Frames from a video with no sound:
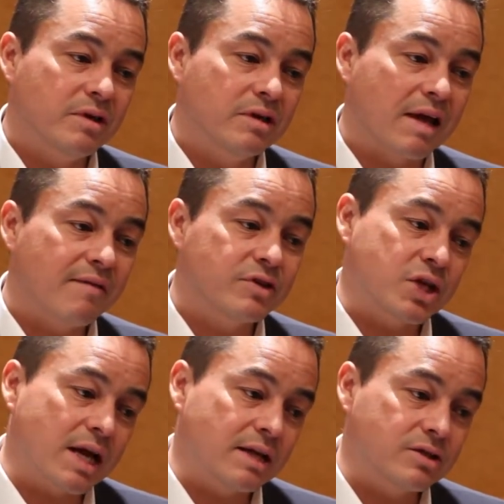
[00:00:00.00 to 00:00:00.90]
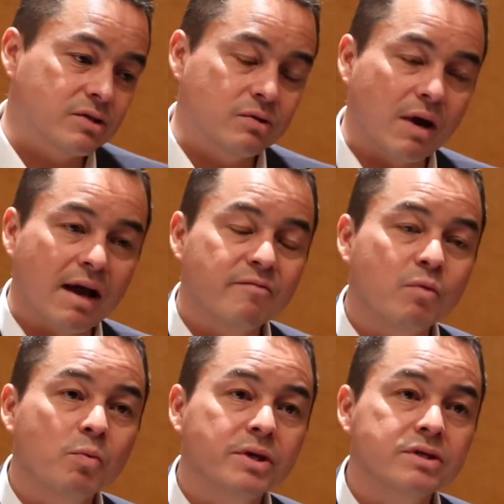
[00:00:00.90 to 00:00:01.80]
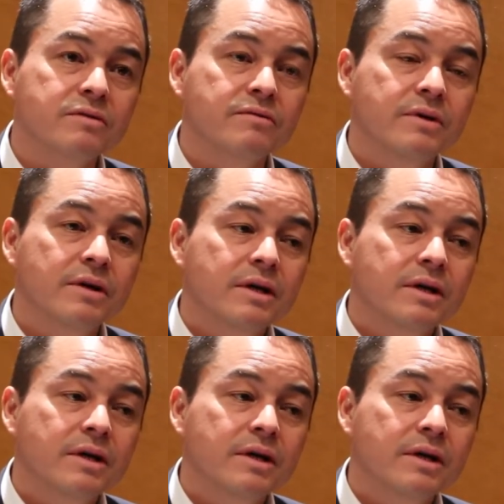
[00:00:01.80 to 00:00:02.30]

Didn't have a chance to have moments of